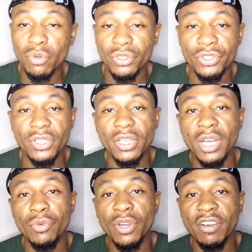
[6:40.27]

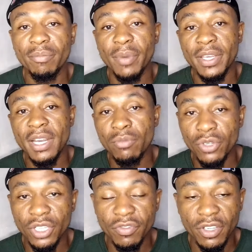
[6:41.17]
Bundesliga, we have Bayern
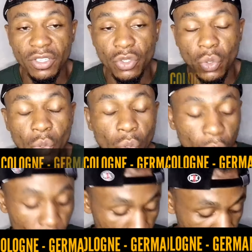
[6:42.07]
Munich versus
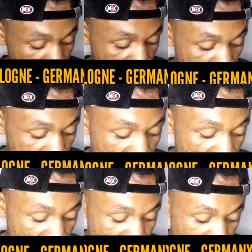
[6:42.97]
Cologne.
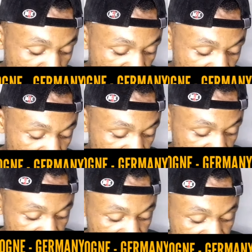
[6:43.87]
And my pick for
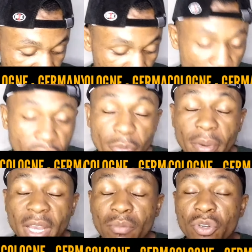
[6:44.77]
this match is I'm going for
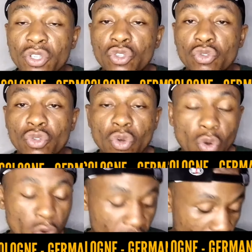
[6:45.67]
Bayern Munich to
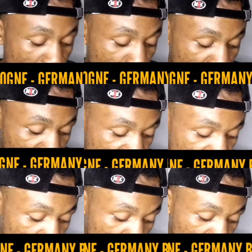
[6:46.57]
score over
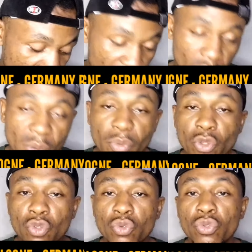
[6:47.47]
1.5 goals at
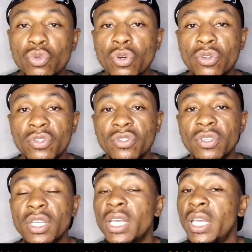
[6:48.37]
1.22 odds.
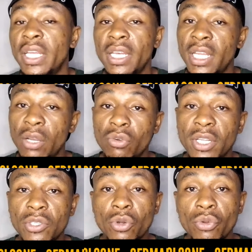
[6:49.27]
They are good
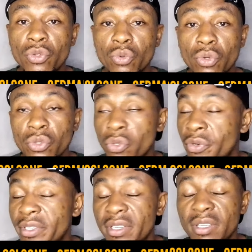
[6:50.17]
at scoring 2 goals.
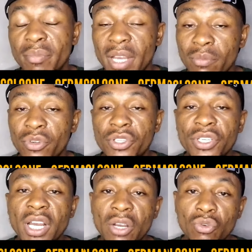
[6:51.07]
Honestly, Bayern
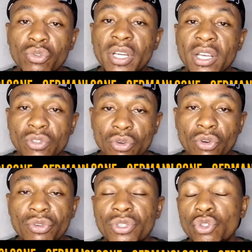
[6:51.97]
Munich are good at
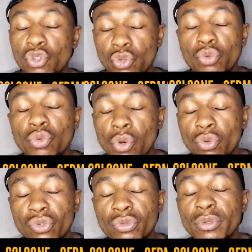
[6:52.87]
scoring 2
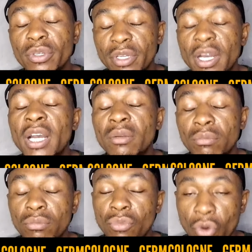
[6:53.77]
goals and
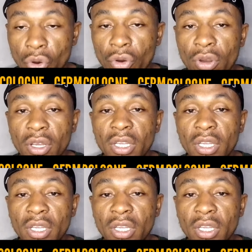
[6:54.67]
more,